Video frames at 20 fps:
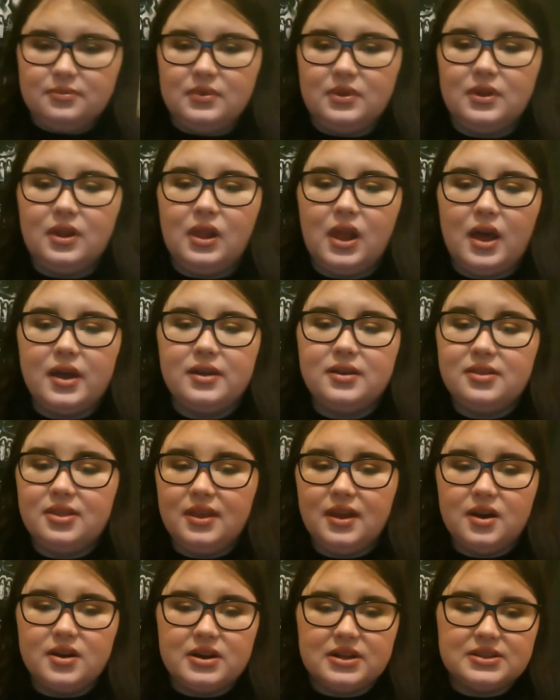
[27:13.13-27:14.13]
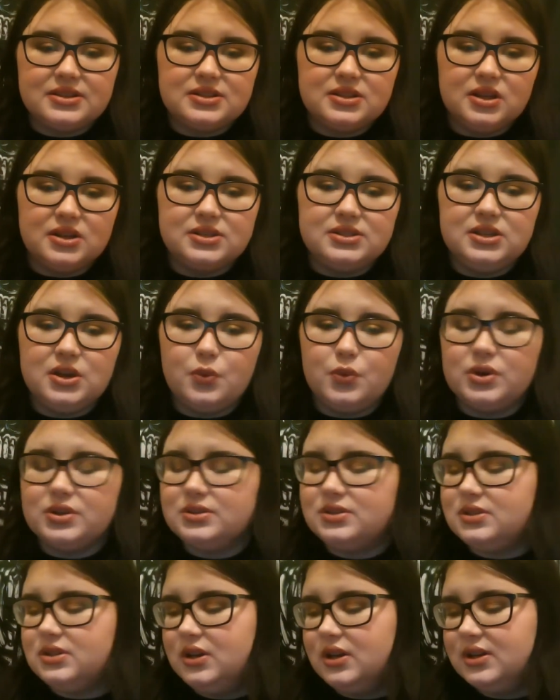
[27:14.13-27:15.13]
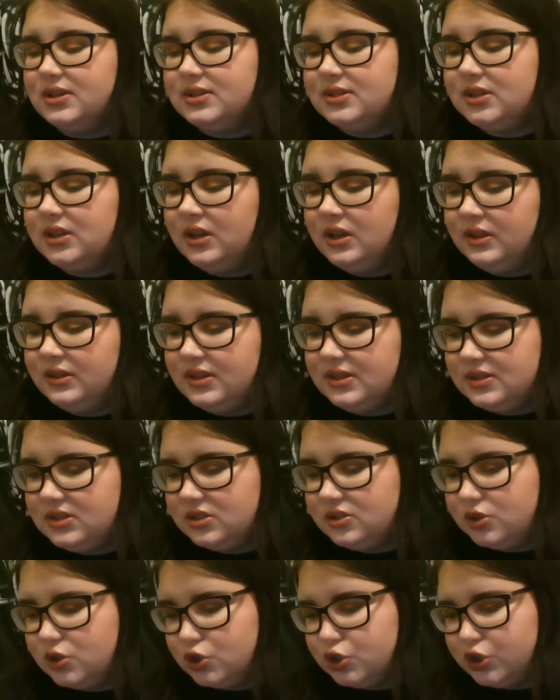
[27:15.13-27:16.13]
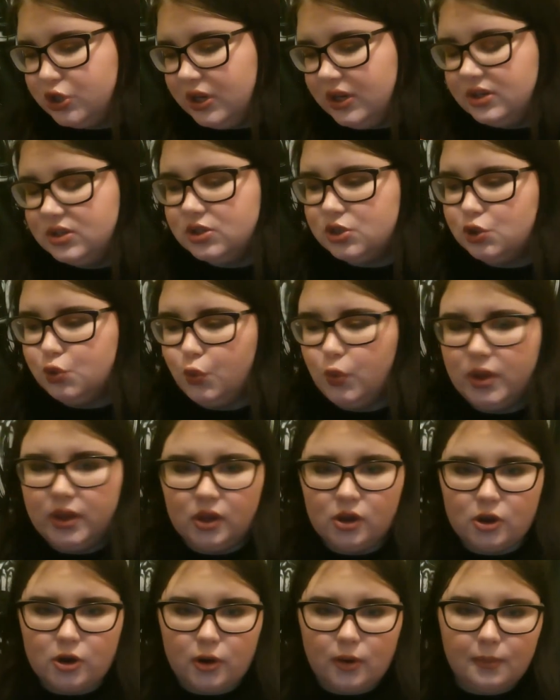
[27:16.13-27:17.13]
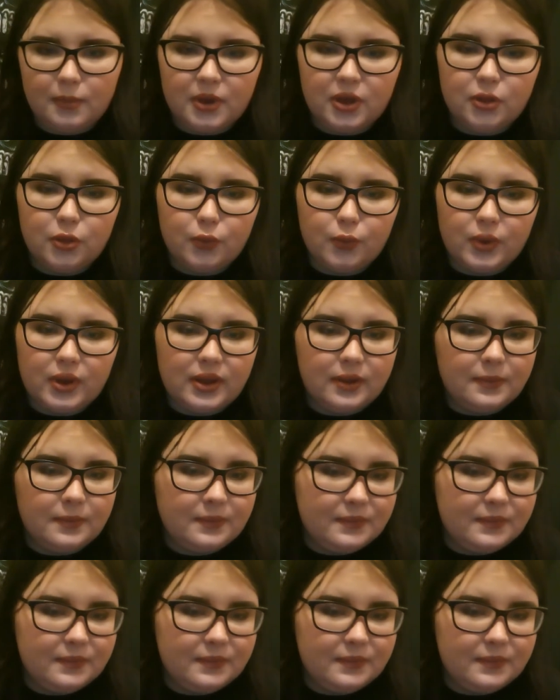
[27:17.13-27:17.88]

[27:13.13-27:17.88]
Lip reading: like the Anastasia ones does. This is the shade Swinger, by the way.